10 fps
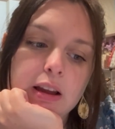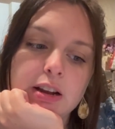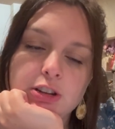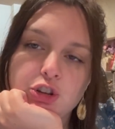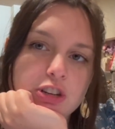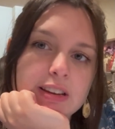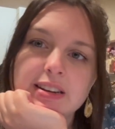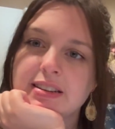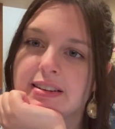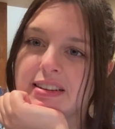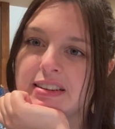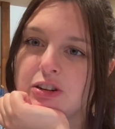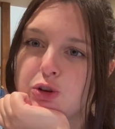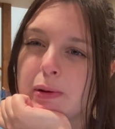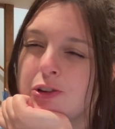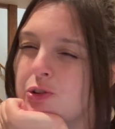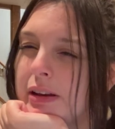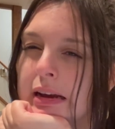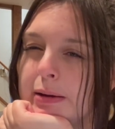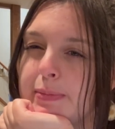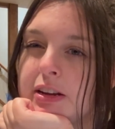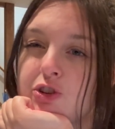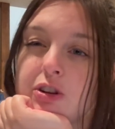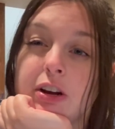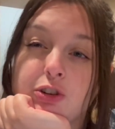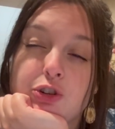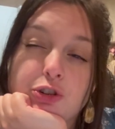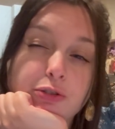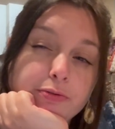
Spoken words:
it just adds a nice little special handmade touch